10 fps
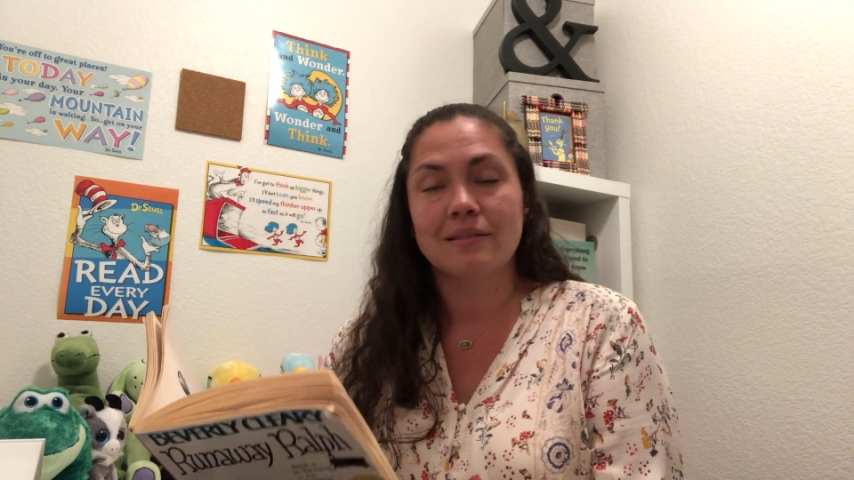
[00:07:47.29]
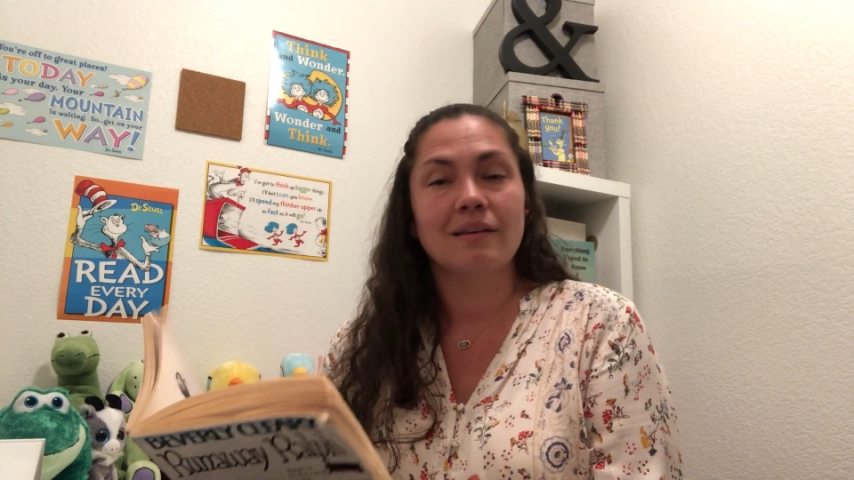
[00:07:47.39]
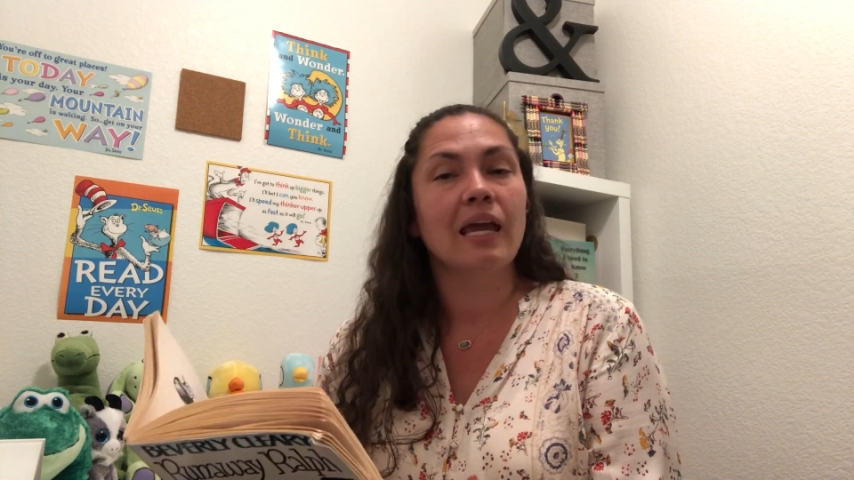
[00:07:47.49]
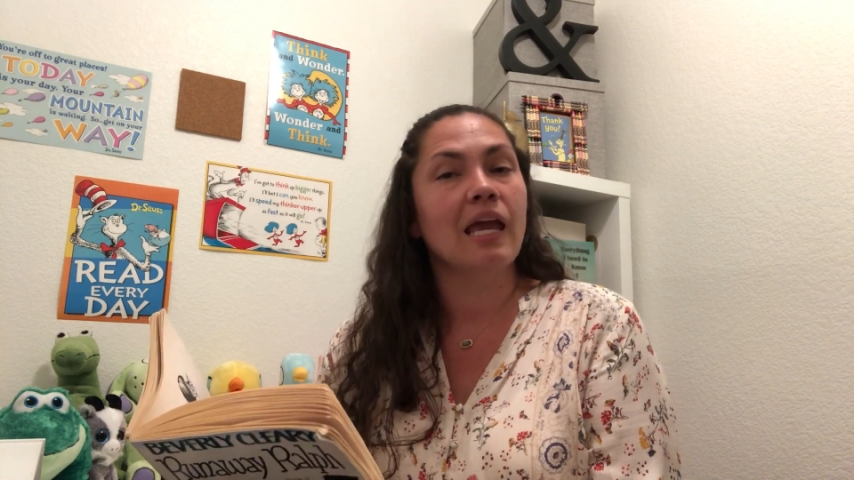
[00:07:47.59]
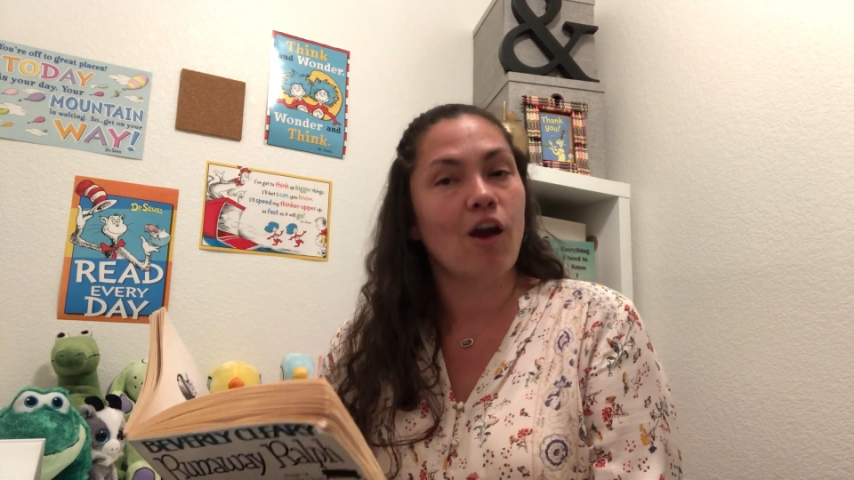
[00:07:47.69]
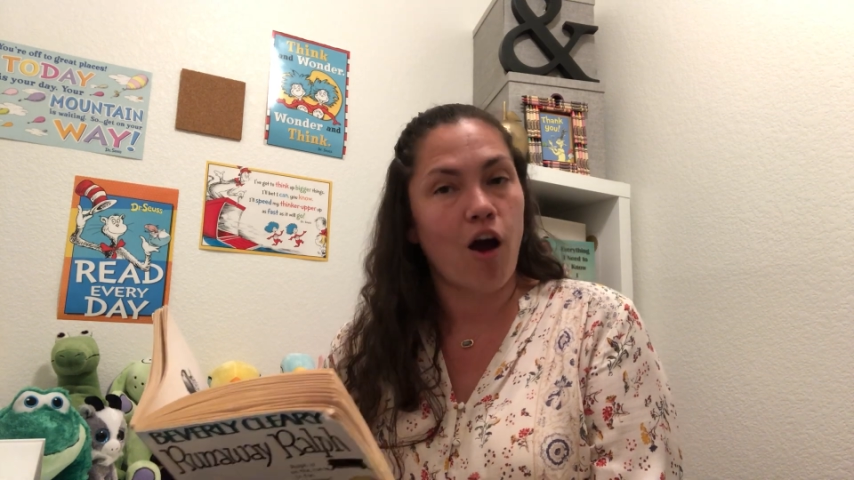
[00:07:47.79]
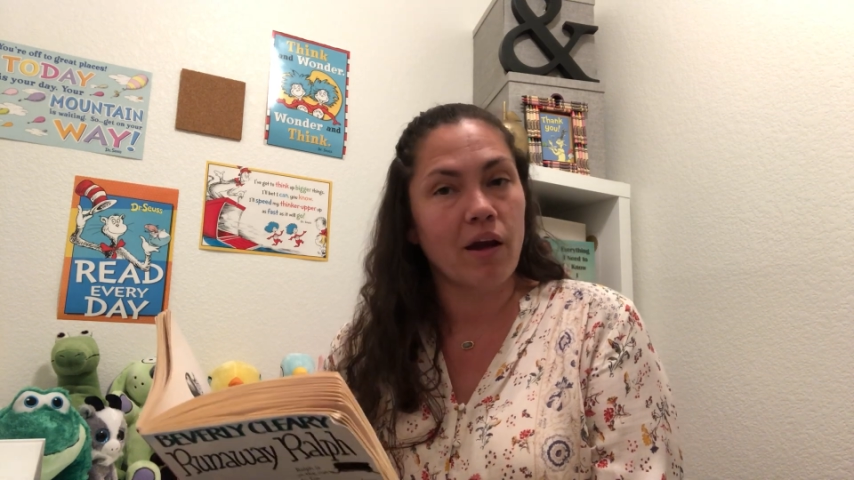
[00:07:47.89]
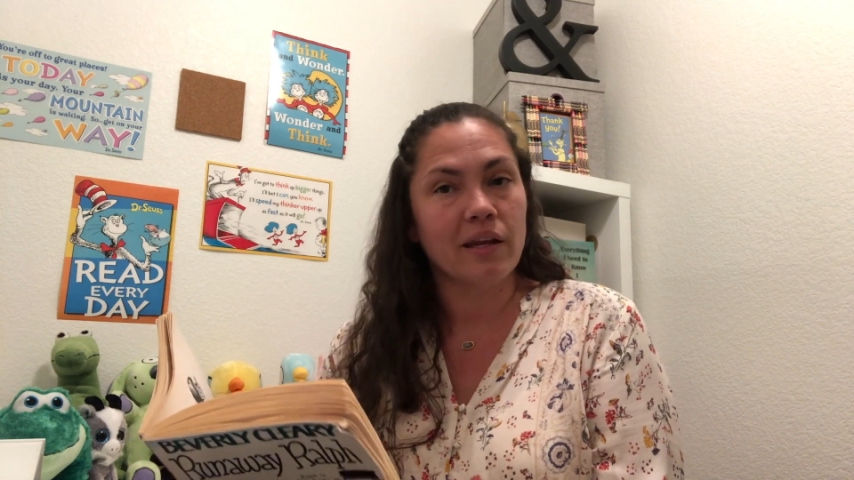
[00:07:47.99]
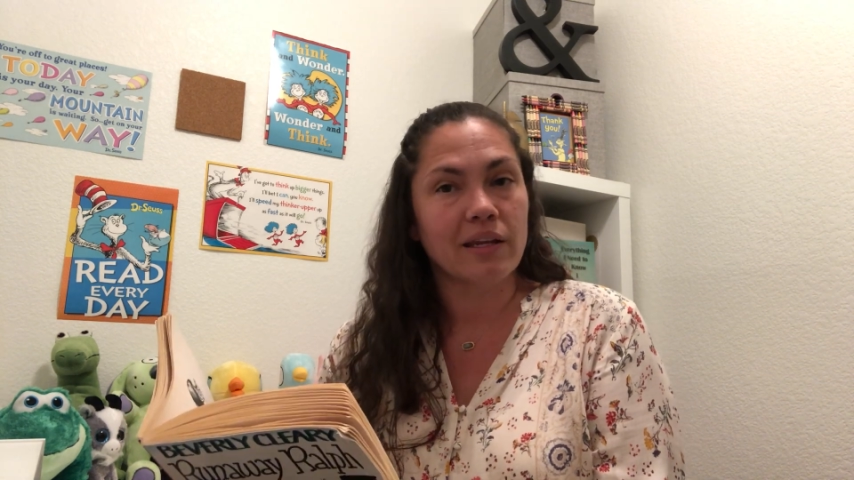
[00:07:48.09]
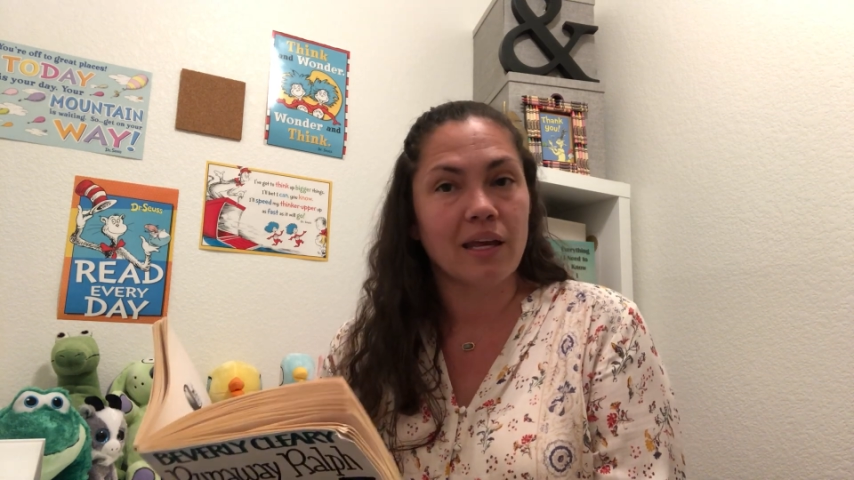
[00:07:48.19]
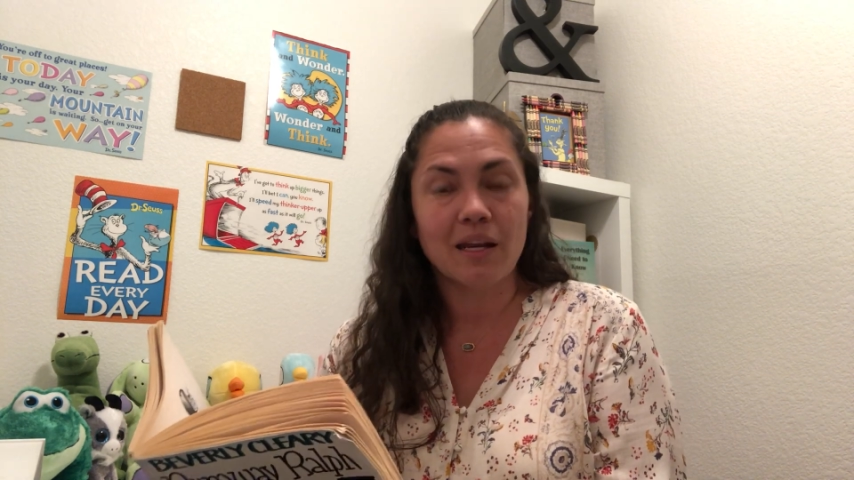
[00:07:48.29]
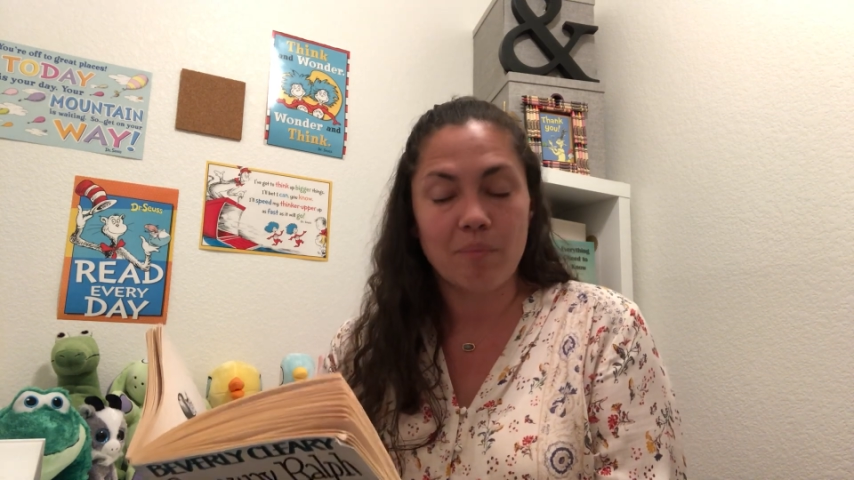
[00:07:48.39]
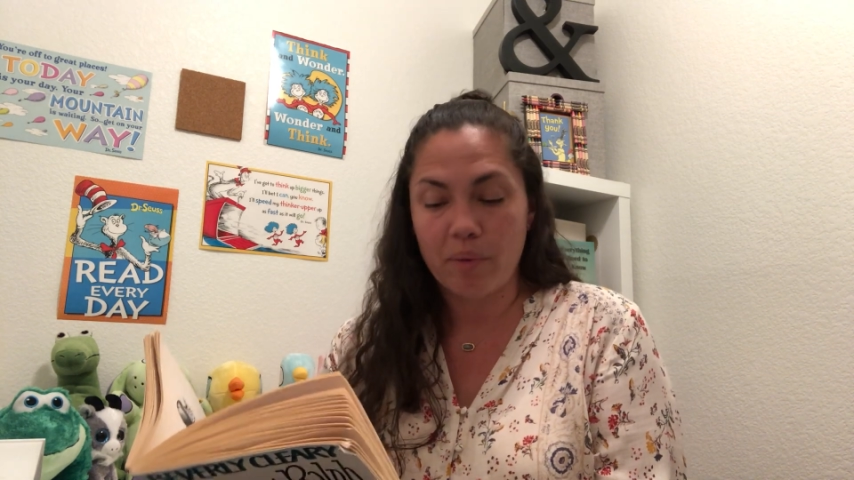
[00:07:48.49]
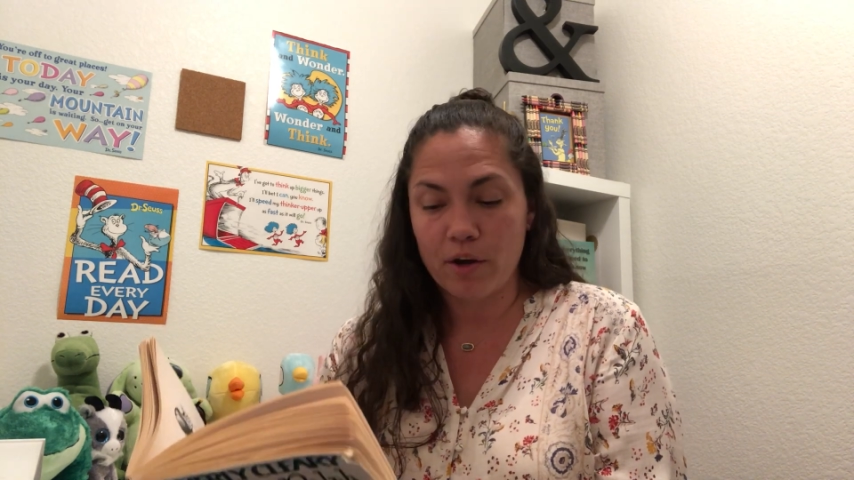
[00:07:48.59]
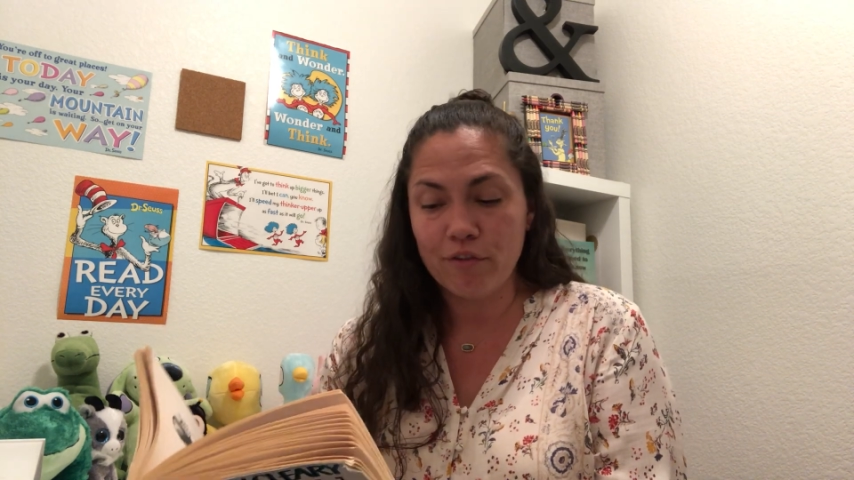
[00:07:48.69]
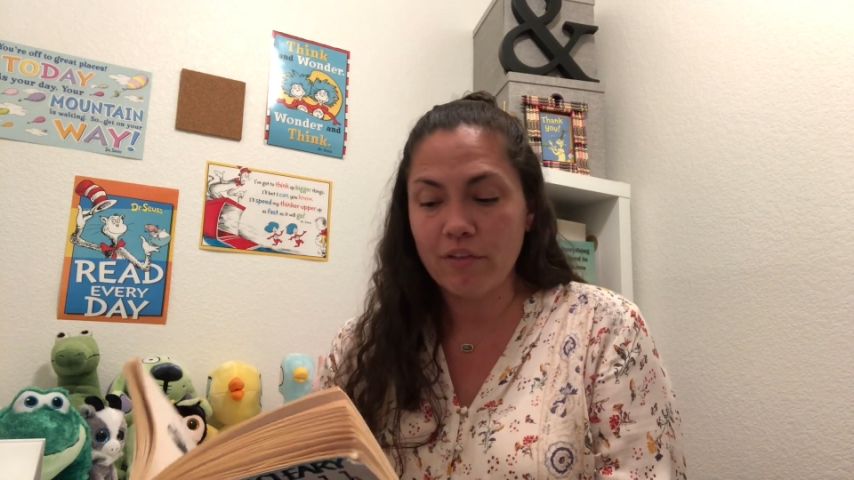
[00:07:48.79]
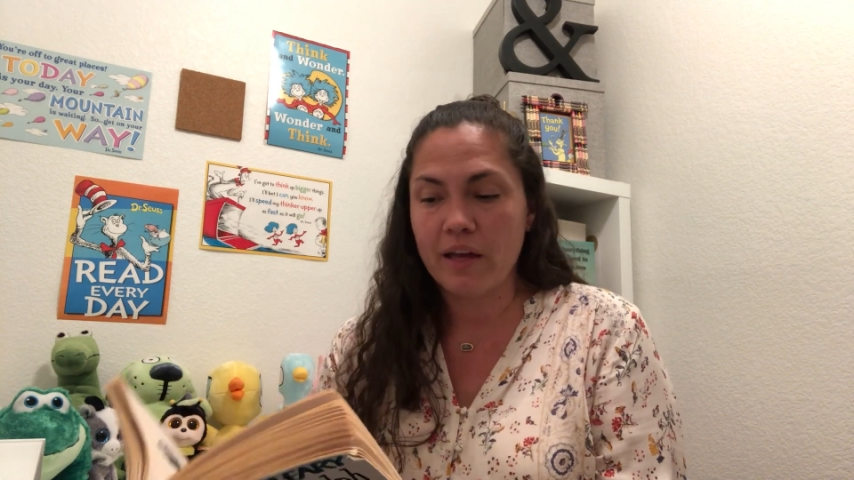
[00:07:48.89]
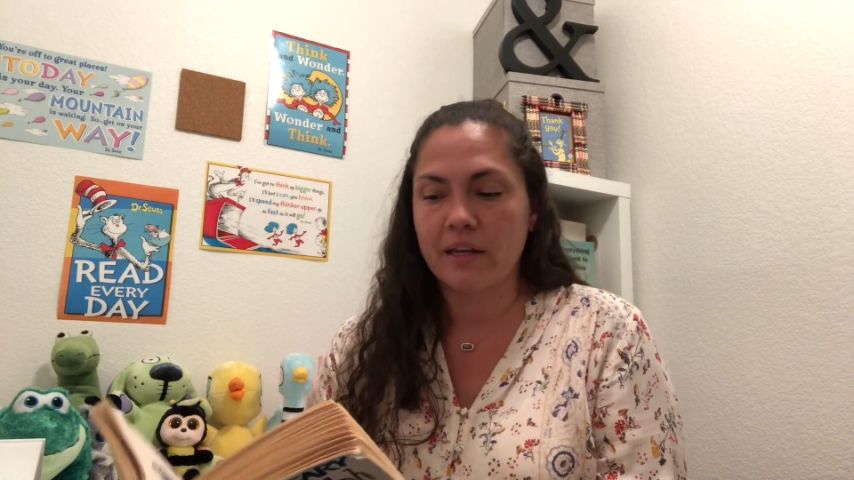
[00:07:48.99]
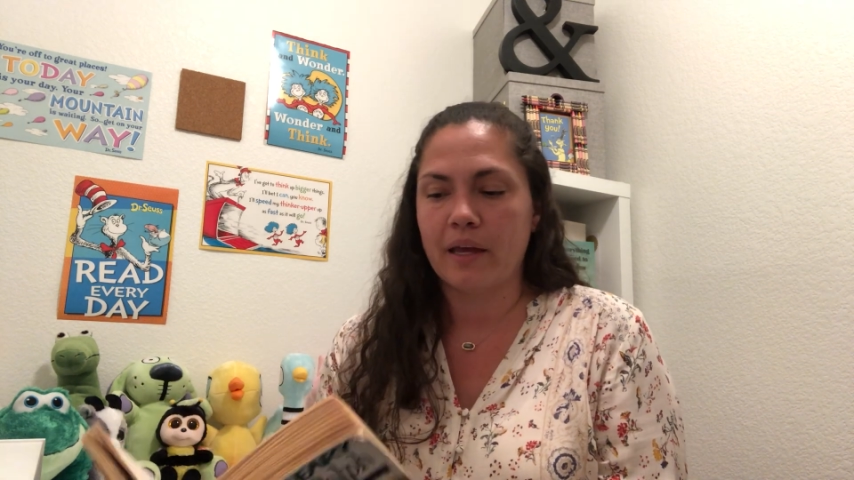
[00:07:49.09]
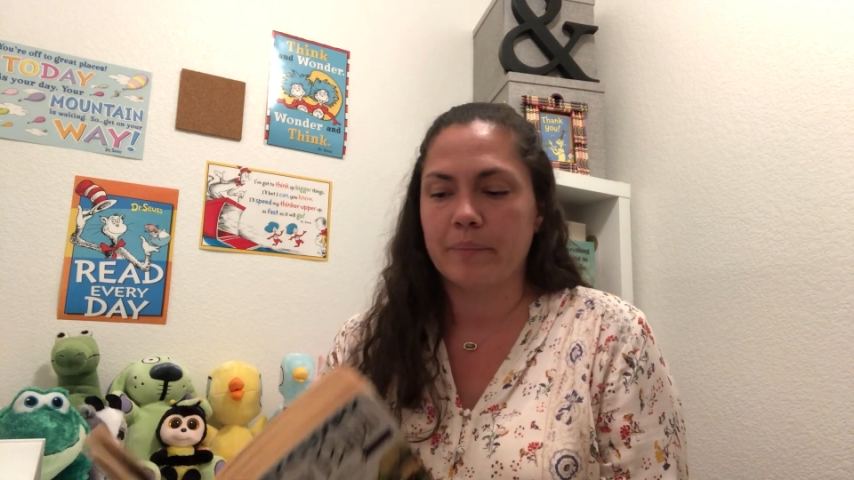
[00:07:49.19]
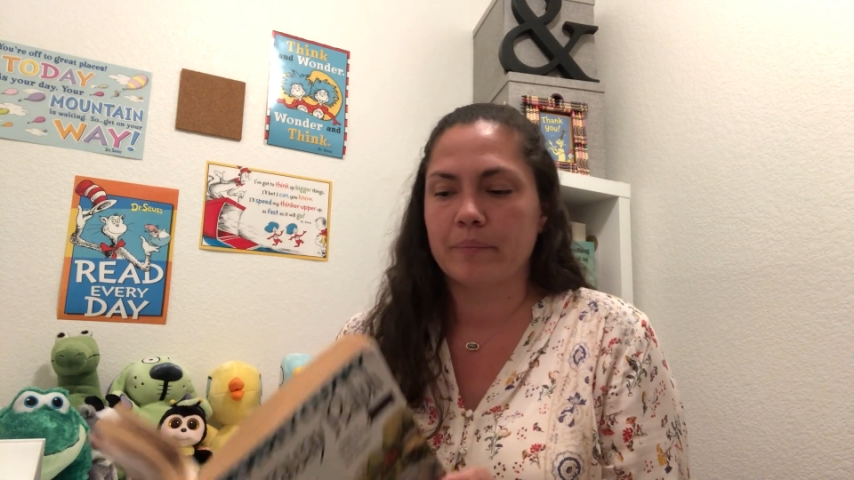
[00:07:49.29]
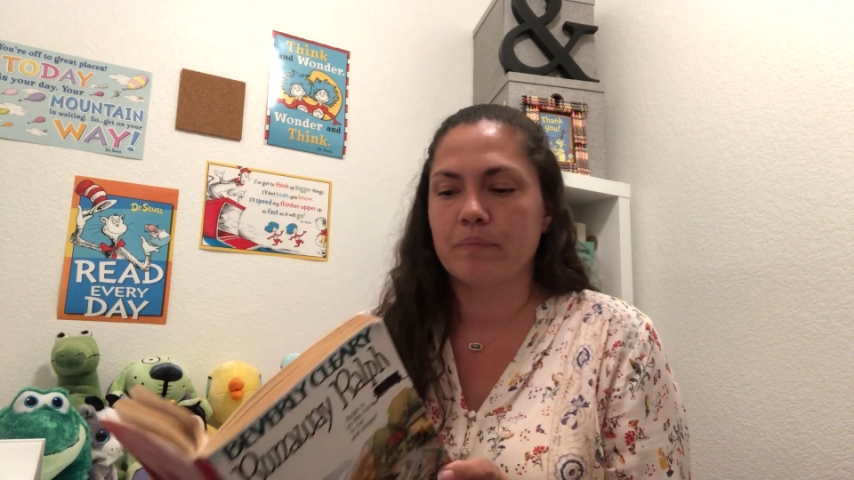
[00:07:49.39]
He caught it in a butterfly net.